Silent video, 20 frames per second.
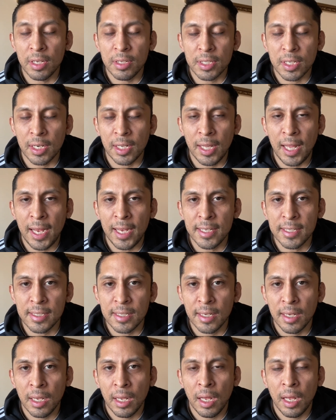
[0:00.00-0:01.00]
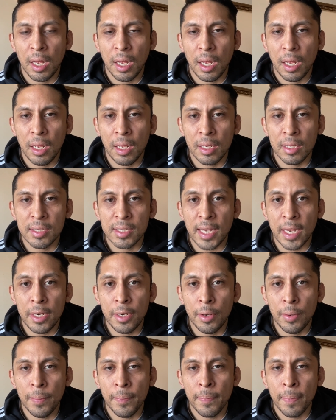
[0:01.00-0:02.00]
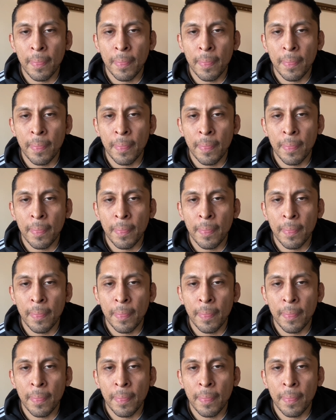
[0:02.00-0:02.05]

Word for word: is gonna last. Uh, side note,